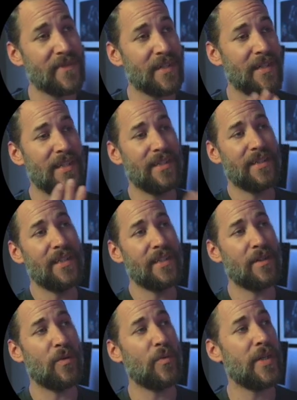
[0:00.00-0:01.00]
And
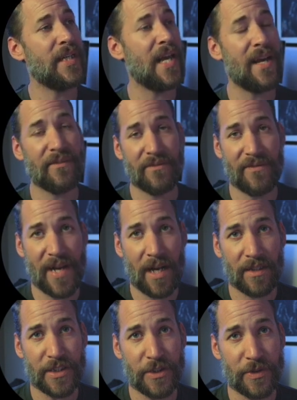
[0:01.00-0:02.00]
then we have
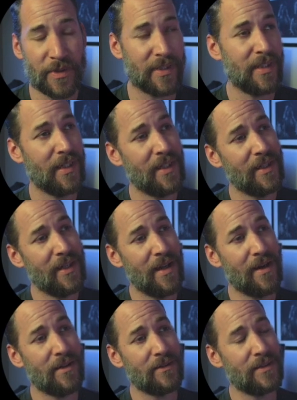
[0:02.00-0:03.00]
value.
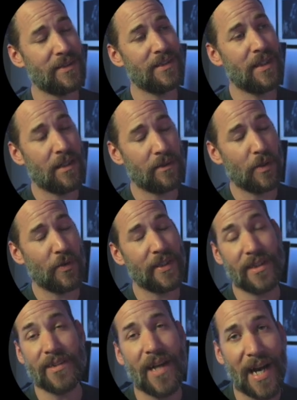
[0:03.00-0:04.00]
Now, I'm going
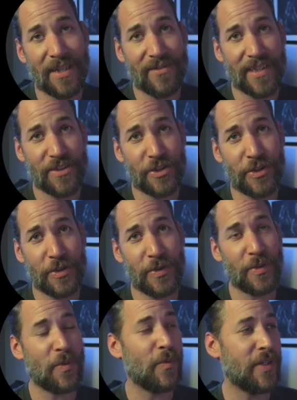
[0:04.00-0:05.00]
to dive into
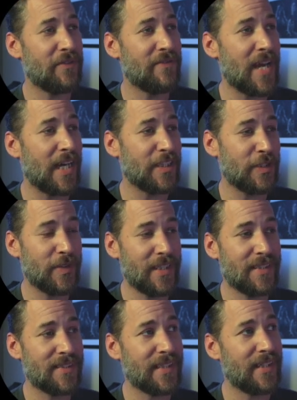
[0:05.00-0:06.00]
what value
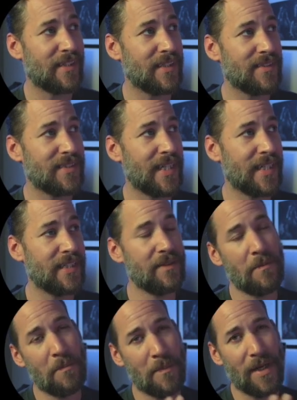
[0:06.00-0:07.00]
is here in a
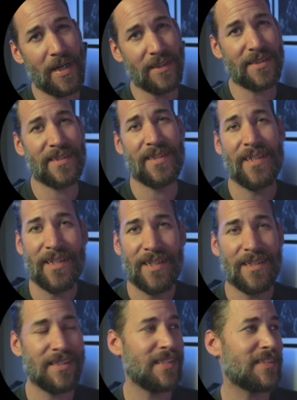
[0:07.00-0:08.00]
second, but
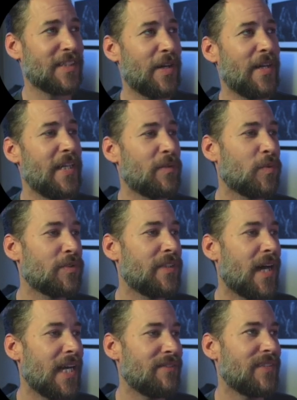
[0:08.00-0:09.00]
let's go ahead, we'll
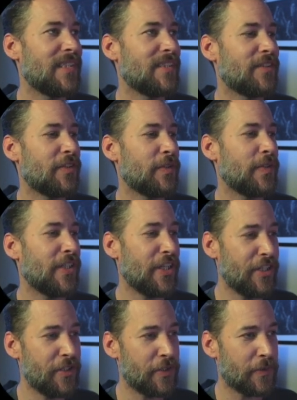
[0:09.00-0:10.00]
dive into
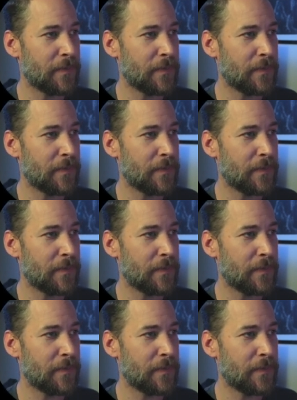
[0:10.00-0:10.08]
hue.